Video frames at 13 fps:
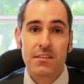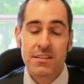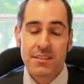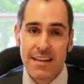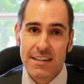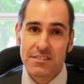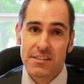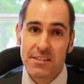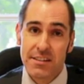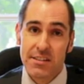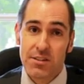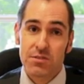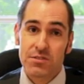The tax that you
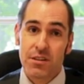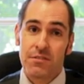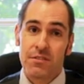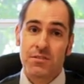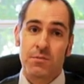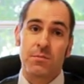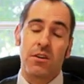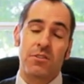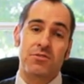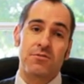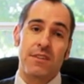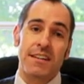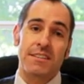deduct off the
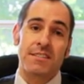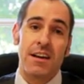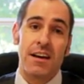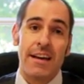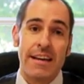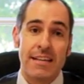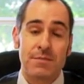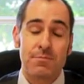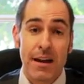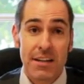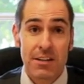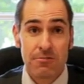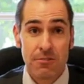subcontractor is
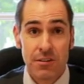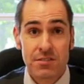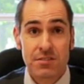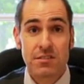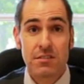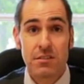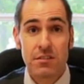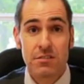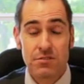paid across